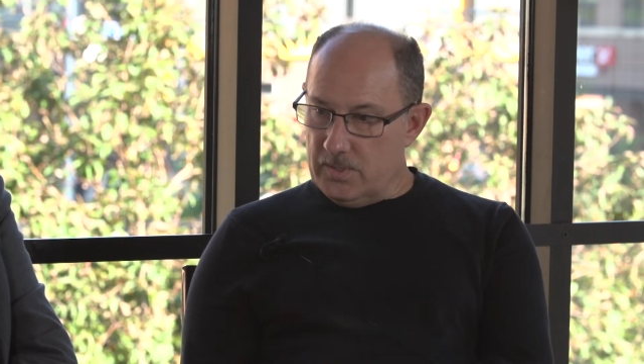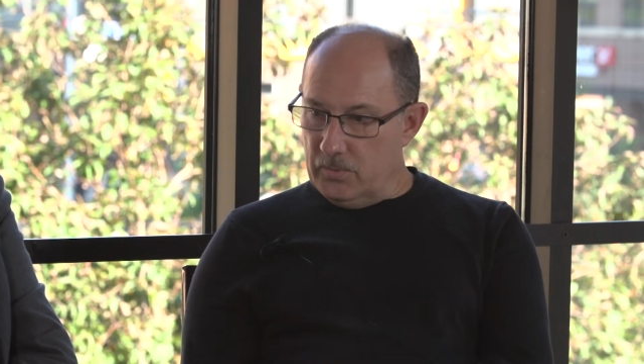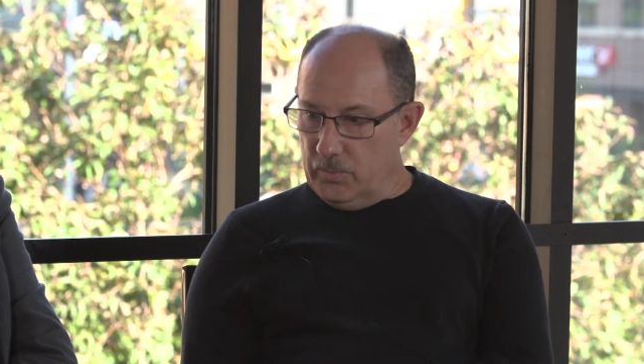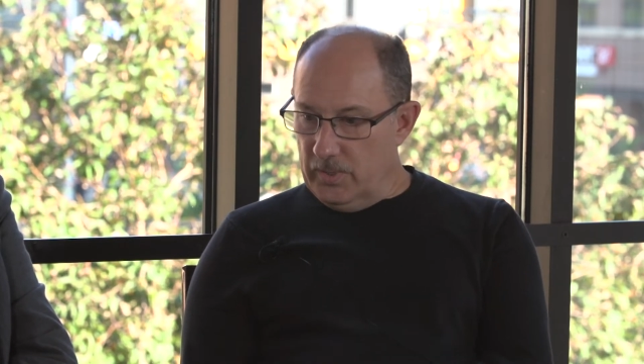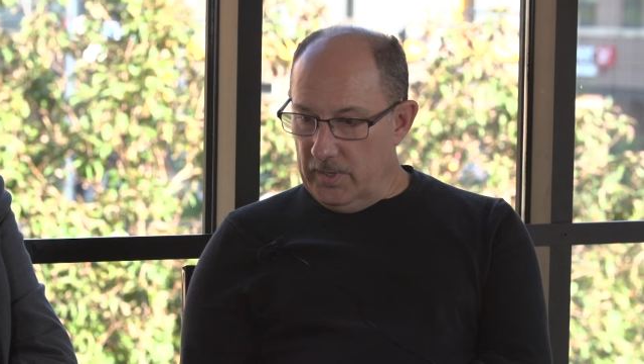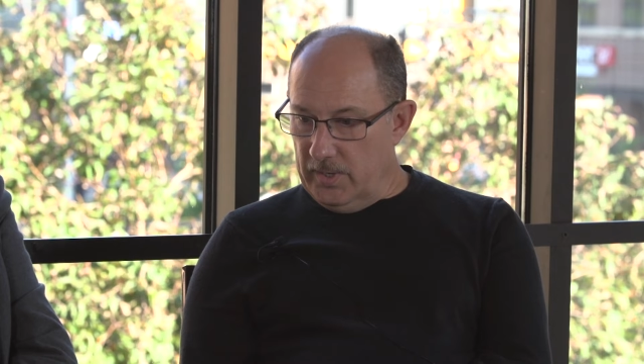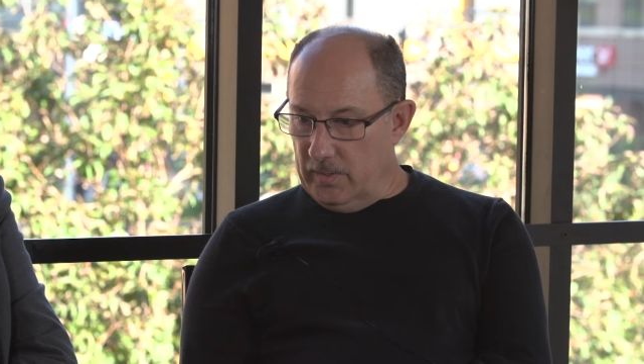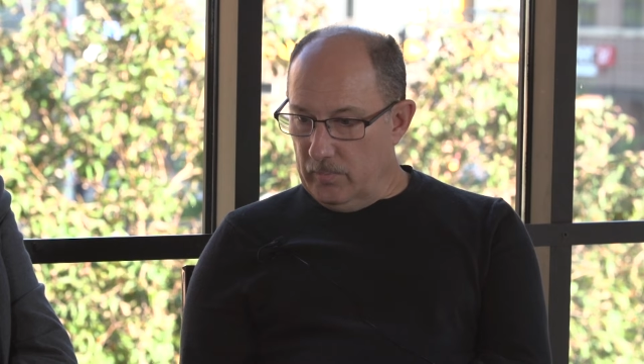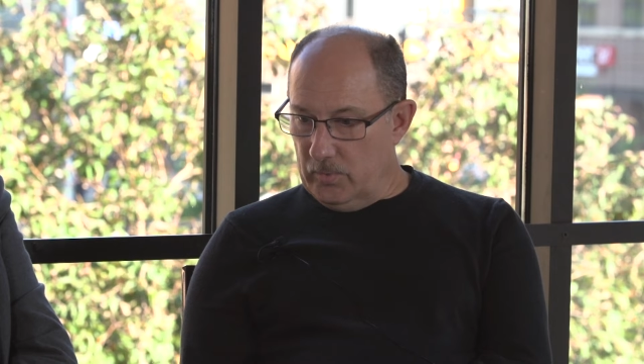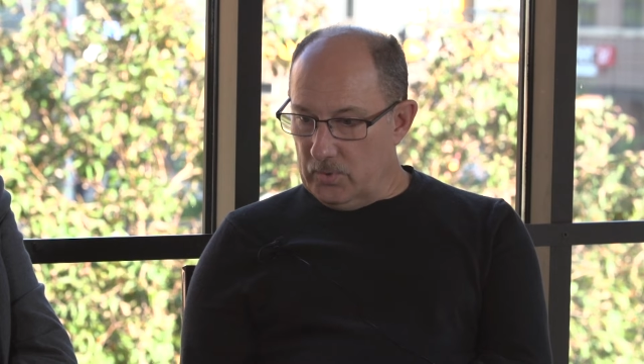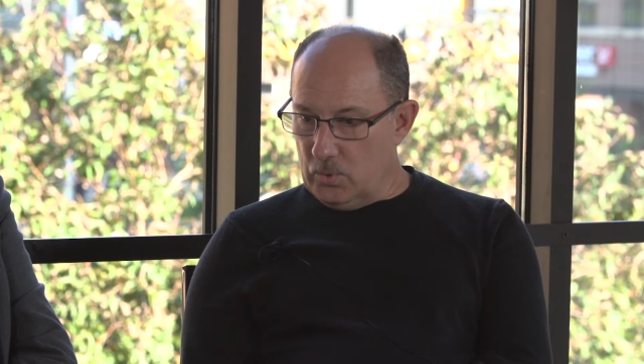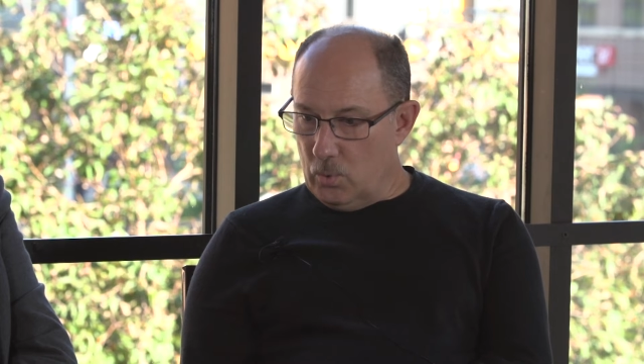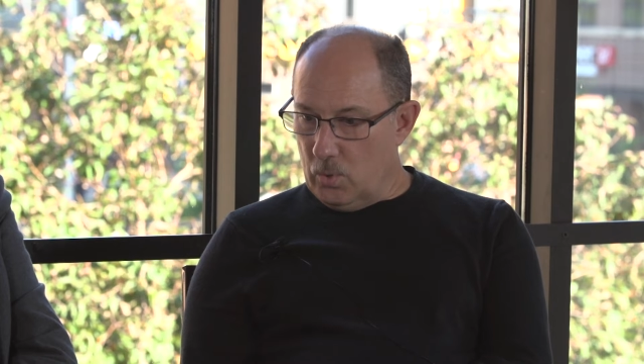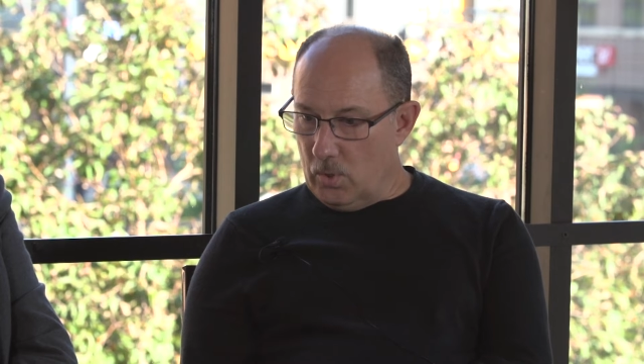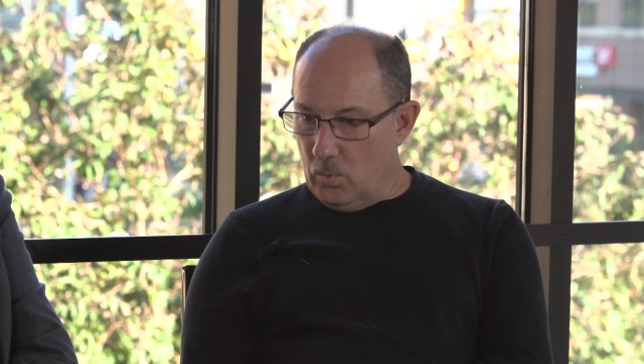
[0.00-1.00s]
that we named
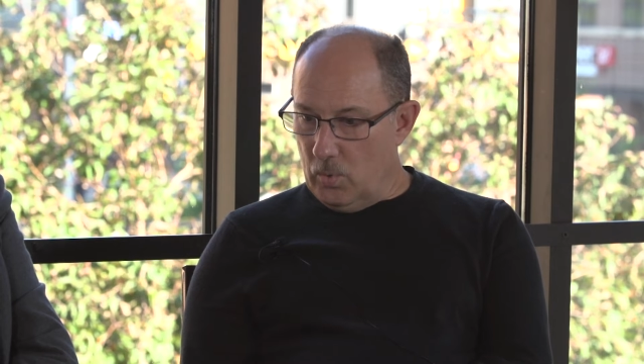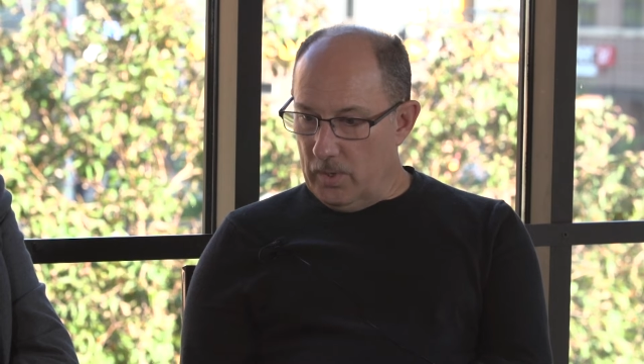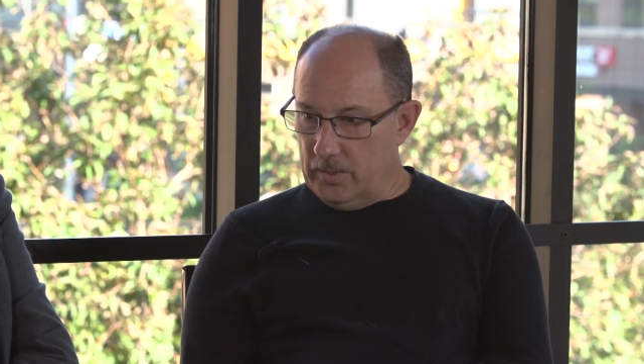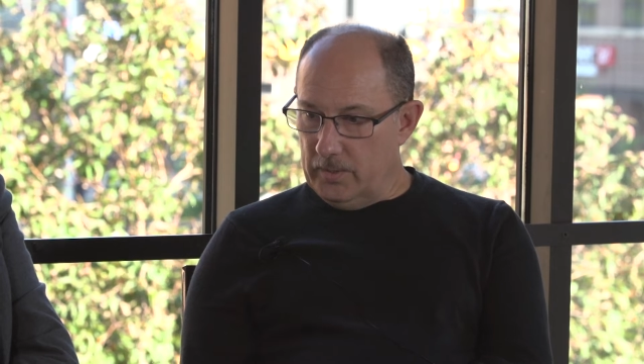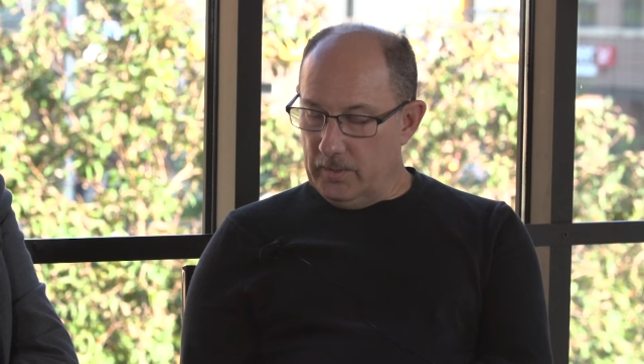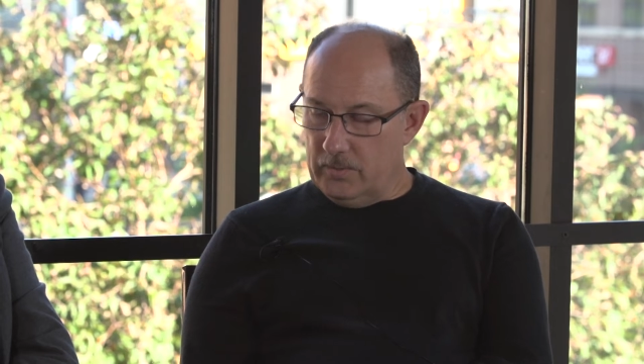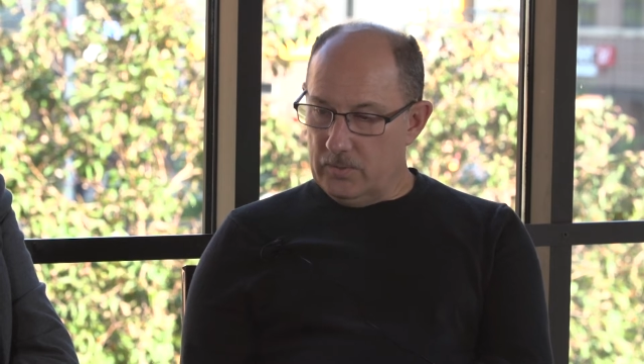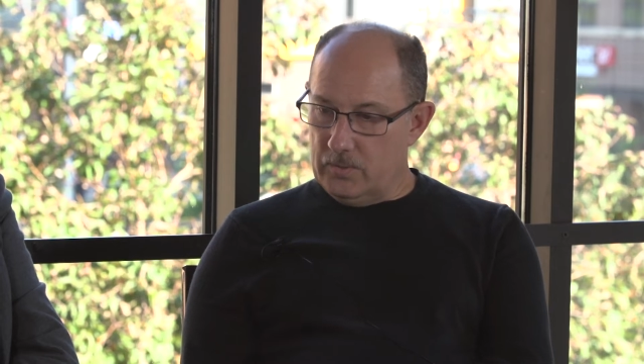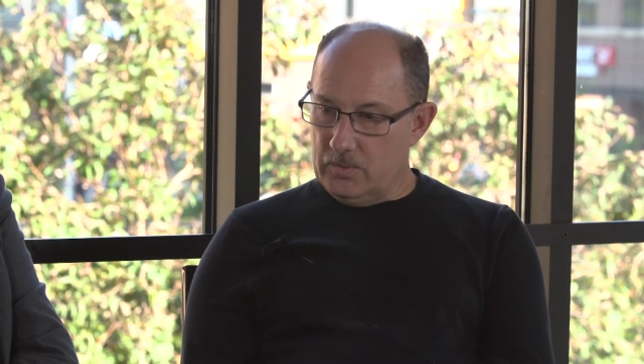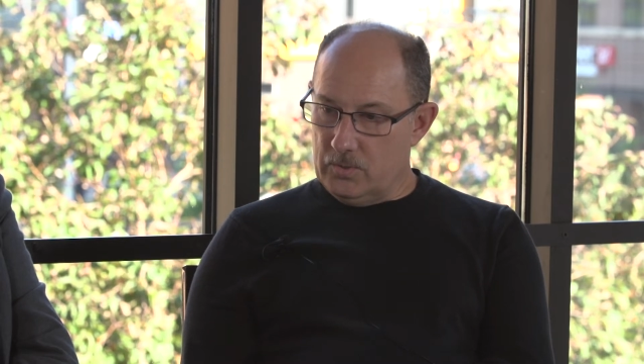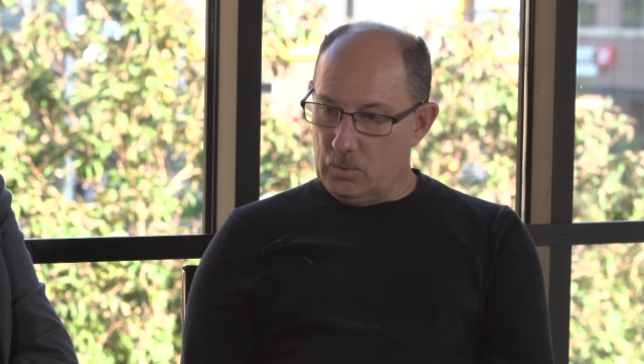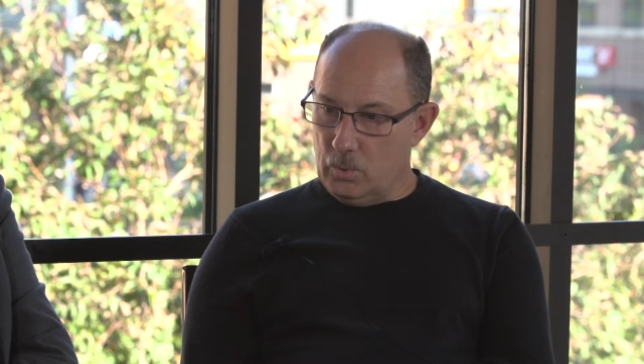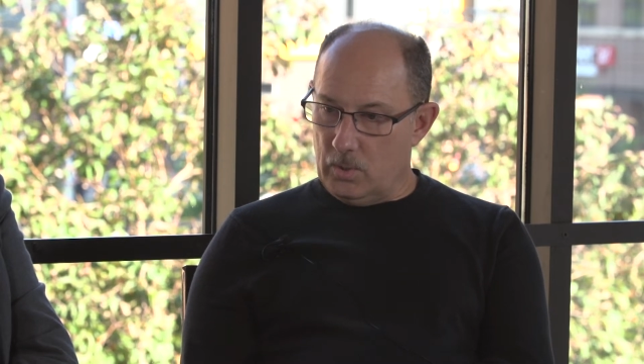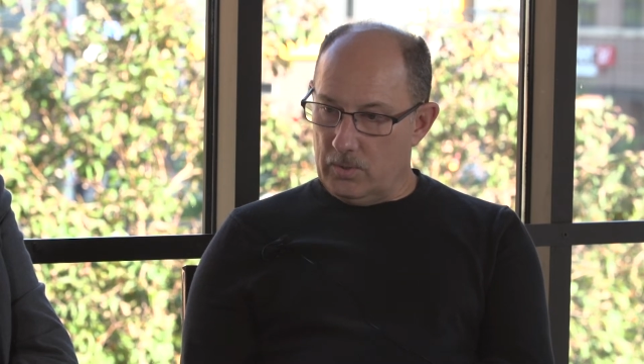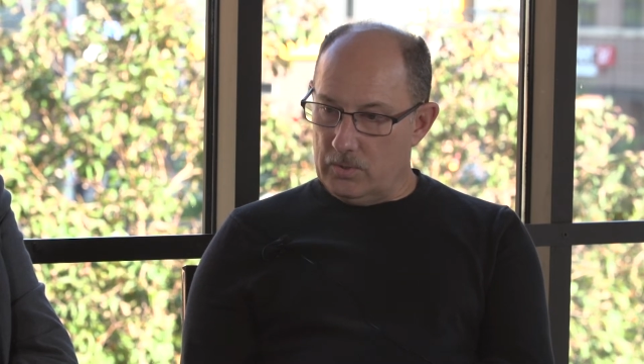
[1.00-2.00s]
TOR1 and
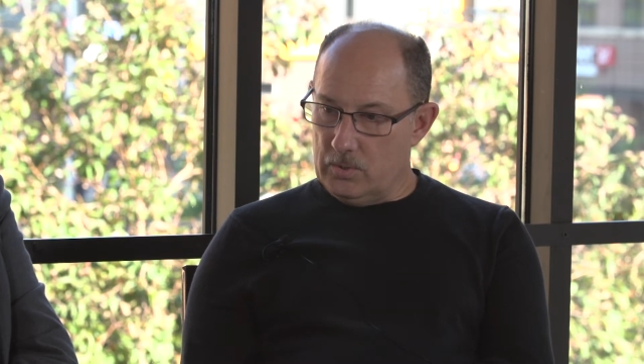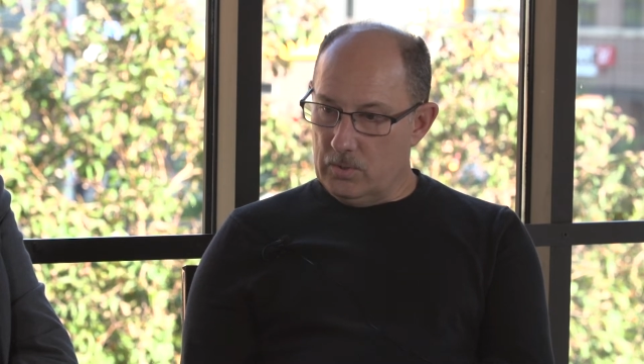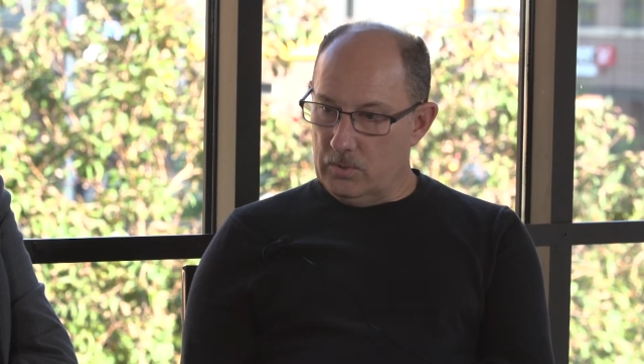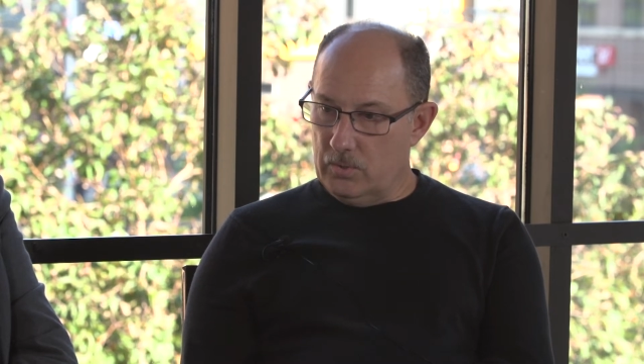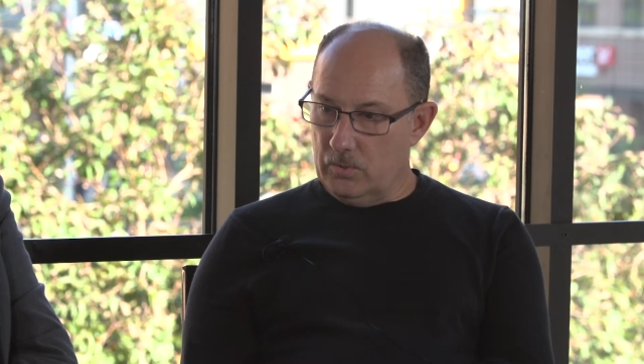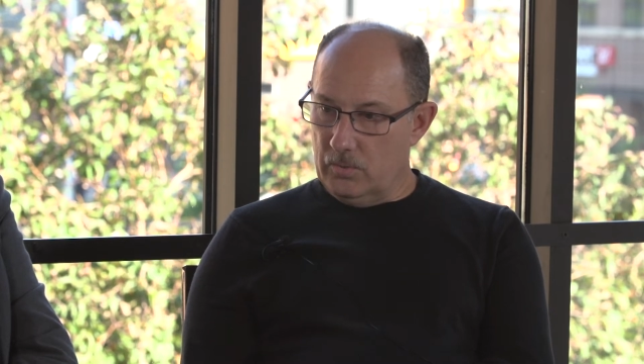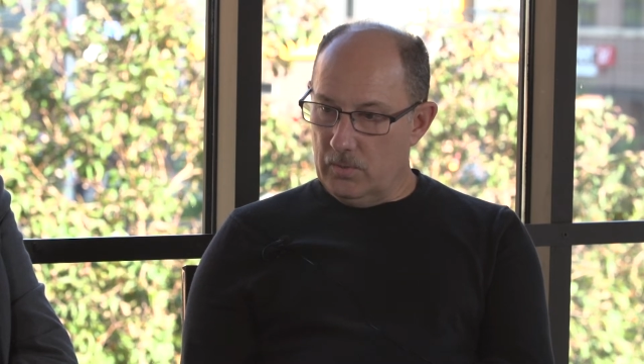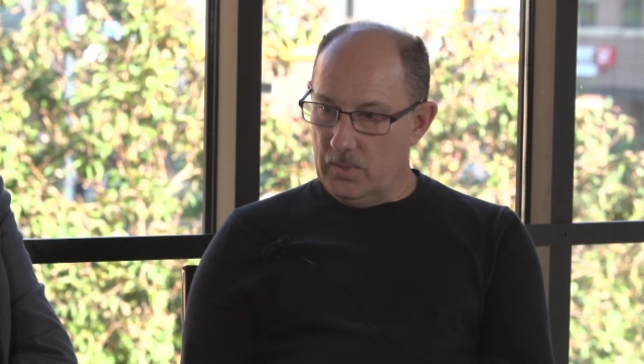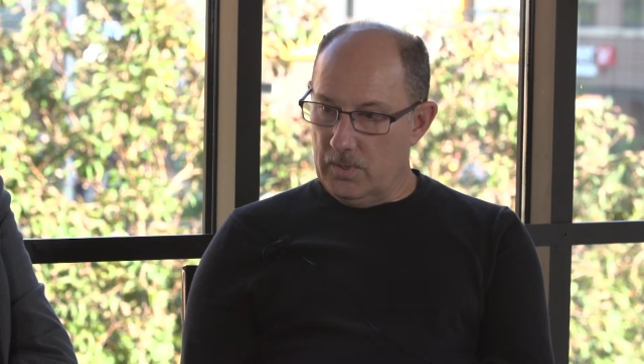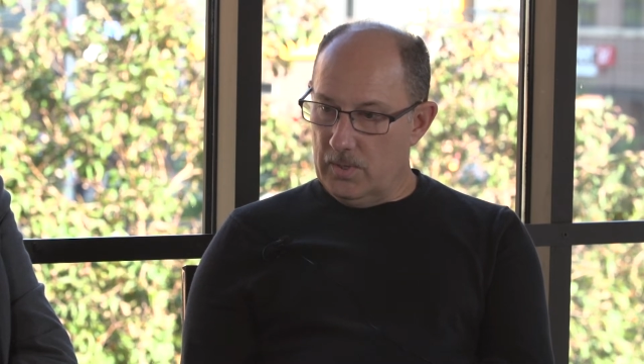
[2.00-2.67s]
TOR2,